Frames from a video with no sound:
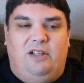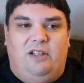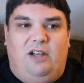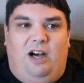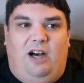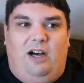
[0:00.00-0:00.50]

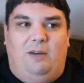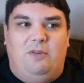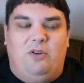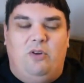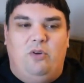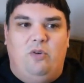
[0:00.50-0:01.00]
um,
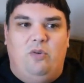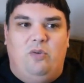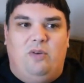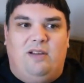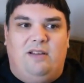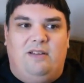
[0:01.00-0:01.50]

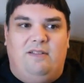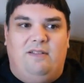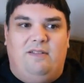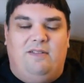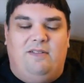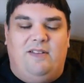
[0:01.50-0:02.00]
who
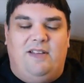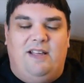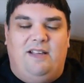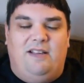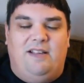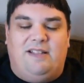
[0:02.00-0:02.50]

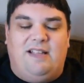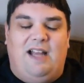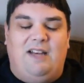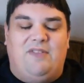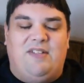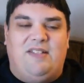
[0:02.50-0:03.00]
is
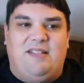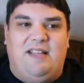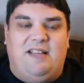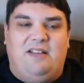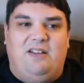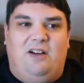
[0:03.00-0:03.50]
kind of
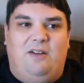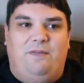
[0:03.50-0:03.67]
sick of